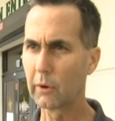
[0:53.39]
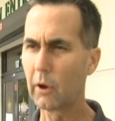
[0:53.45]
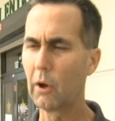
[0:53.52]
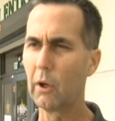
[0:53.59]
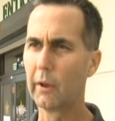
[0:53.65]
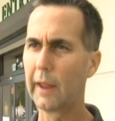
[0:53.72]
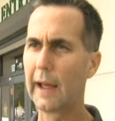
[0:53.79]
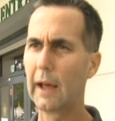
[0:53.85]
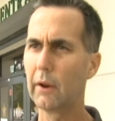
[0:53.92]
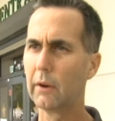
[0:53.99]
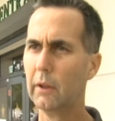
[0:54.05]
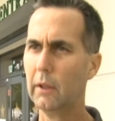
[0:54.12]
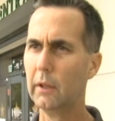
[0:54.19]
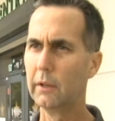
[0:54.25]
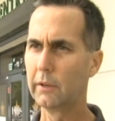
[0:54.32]
called out
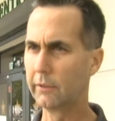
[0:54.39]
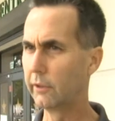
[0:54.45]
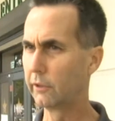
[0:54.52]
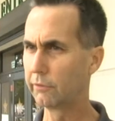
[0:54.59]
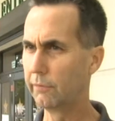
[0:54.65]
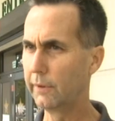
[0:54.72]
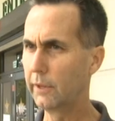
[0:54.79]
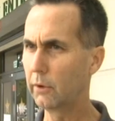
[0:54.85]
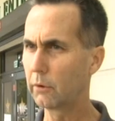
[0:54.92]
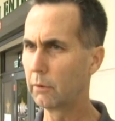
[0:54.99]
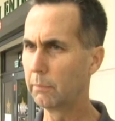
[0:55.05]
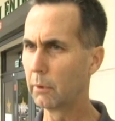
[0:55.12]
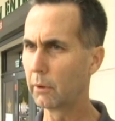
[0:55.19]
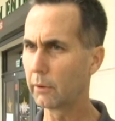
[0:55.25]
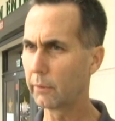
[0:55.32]
to this
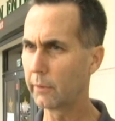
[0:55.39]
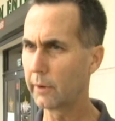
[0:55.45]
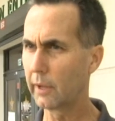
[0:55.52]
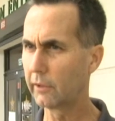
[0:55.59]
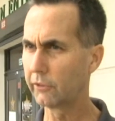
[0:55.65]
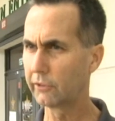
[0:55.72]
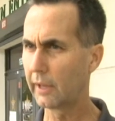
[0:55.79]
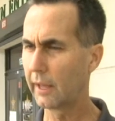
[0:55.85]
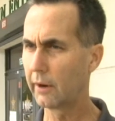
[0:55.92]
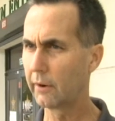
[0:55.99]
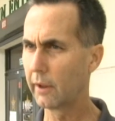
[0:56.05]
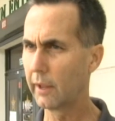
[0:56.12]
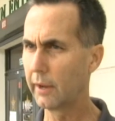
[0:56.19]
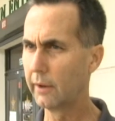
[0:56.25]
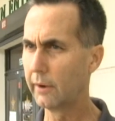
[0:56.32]
vehicle burglary on
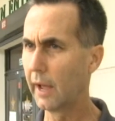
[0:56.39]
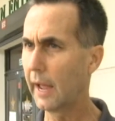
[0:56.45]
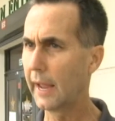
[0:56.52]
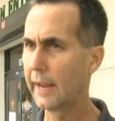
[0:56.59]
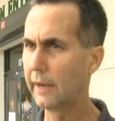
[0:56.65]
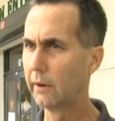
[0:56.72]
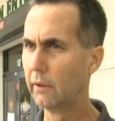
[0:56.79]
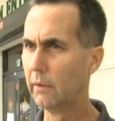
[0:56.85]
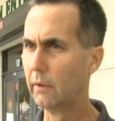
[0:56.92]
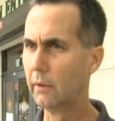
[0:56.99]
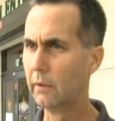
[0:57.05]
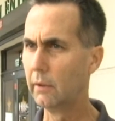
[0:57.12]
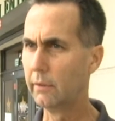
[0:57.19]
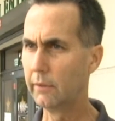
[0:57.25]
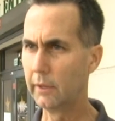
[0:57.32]
Saturday night
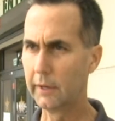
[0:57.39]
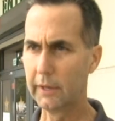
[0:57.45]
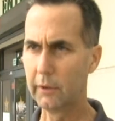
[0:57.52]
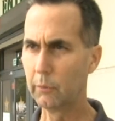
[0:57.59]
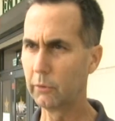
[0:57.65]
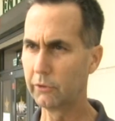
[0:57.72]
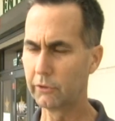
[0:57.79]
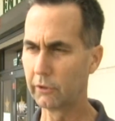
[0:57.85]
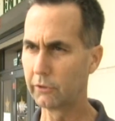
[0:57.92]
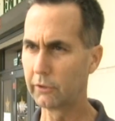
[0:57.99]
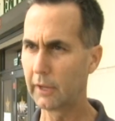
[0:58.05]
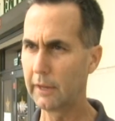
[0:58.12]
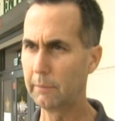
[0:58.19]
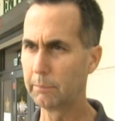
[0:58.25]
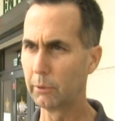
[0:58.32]
that it was the
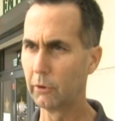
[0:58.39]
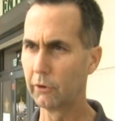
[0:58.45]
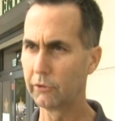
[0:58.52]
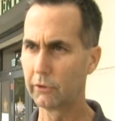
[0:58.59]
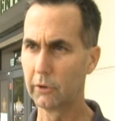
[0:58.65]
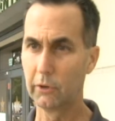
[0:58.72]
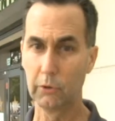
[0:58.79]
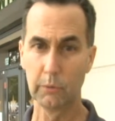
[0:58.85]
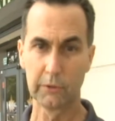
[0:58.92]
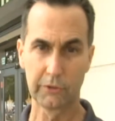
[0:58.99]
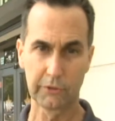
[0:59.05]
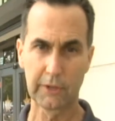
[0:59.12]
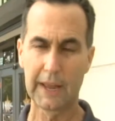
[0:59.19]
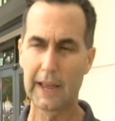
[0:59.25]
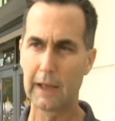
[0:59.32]
same person who had
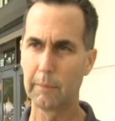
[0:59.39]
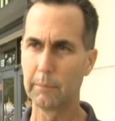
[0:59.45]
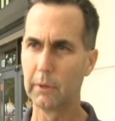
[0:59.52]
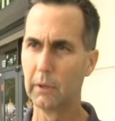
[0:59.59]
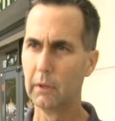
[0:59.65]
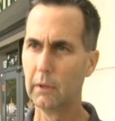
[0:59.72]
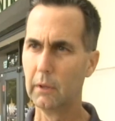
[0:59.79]
stabbed